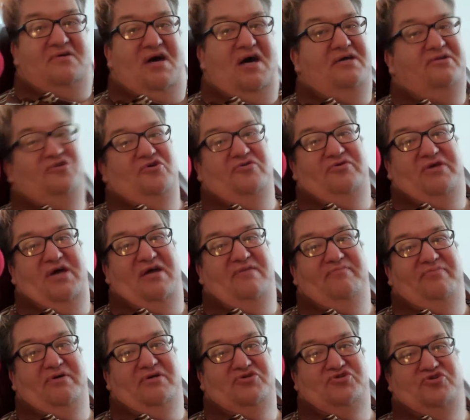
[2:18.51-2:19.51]
I do, Ted,
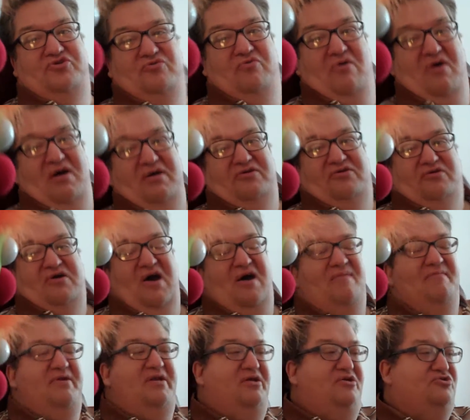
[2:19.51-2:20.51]
because you know why?
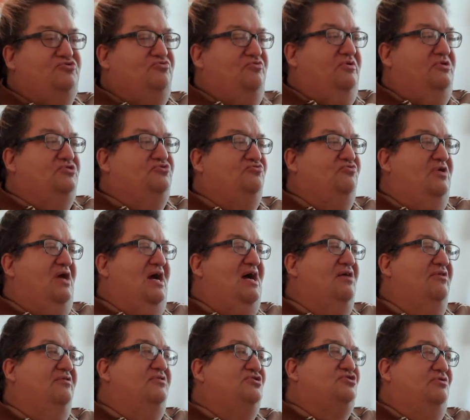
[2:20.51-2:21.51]
Comedy is
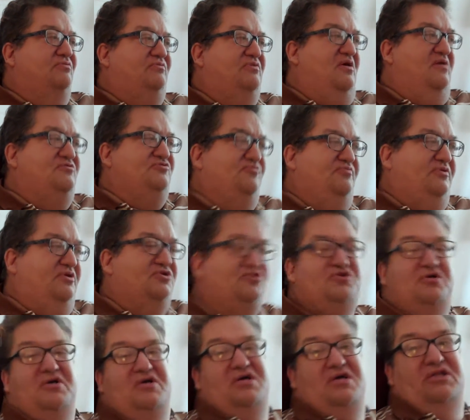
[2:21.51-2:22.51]
reality sometimes,
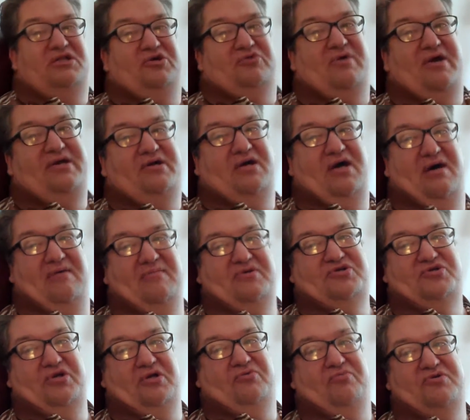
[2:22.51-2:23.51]
because the great
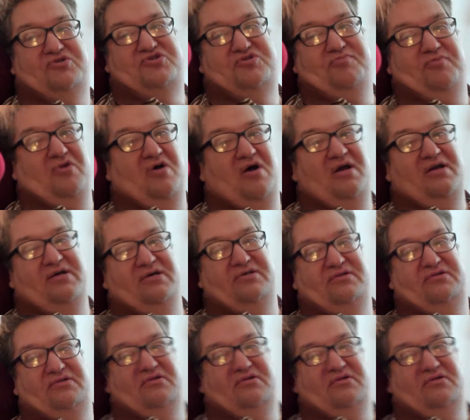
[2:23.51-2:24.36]
comics like Richard Pryor,